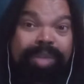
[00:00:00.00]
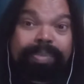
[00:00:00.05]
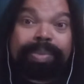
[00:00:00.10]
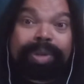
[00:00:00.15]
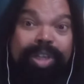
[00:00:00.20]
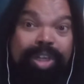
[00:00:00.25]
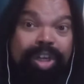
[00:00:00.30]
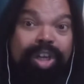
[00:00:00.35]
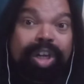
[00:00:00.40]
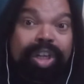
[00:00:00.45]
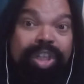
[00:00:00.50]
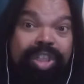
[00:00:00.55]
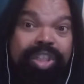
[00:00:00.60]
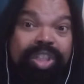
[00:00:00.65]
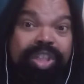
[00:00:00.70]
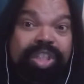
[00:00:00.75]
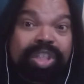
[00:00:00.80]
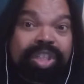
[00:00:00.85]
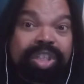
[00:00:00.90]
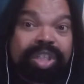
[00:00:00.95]
thing
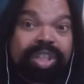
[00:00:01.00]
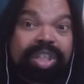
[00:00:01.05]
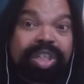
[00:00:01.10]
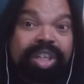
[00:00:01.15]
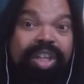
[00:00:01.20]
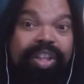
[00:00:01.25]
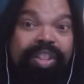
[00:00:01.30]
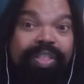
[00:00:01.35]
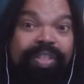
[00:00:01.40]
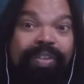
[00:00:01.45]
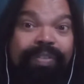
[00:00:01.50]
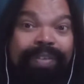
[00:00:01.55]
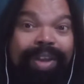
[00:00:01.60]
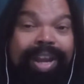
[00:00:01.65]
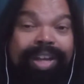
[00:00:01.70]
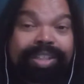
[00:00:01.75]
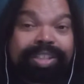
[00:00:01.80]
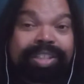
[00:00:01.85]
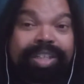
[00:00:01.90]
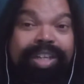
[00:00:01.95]
because they're
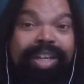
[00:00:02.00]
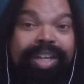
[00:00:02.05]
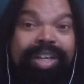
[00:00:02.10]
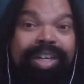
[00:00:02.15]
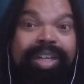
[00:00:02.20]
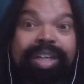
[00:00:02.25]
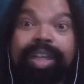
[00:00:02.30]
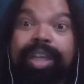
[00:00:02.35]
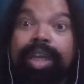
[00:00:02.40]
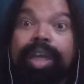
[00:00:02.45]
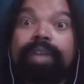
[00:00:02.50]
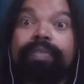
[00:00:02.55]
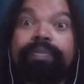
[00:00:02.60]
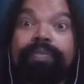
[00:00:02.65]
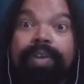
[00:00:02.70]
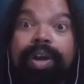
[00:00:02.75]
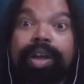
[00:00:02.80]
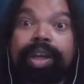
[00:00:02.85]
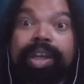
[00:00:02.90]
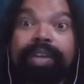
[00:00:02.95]
vaccinated. Get
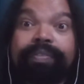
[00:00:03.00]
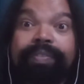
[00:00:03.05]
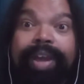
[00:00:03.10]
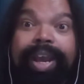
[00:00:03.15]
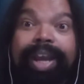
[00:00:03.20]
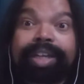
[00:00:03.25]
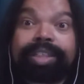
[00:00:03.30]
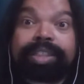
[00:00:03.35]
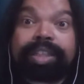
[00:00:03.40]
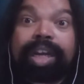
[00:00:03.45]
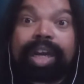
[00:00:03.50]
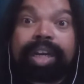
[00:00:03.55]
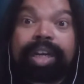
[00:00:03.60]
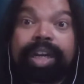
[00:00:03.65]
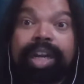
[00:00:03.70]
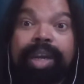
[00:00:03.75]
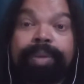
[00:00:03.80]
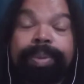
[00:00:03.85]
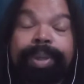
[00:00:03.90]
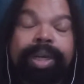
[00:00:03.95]
fucking vaxxed,
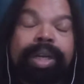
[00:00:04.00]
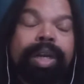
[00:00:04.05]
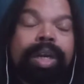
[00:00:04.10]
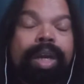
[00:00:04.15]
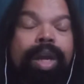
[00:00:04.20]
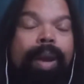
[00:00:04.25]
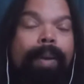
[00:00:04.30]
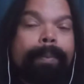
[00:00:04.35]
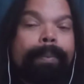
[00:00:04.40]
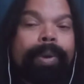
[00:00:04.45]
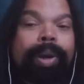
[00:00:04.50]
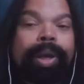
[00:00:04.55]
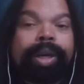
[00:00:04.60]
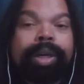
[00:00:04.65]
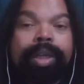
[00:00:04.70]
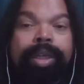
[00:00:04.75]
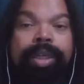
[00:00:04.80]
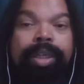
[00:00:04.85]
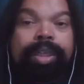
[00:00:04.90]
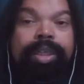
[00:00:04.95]
goddammit. But,
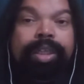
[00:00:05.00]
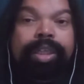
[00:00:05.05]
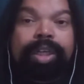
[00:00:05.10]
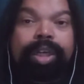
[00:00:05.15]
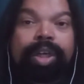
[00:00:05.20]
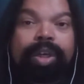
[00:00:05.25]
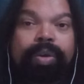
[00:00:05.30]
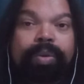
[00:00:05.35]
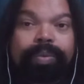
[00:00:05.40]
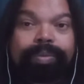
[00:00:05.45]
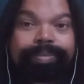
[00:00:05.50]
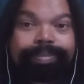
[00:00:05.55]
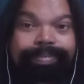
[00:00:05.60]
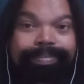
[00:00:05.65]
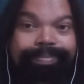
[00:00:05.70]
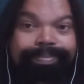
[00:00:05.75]
you know,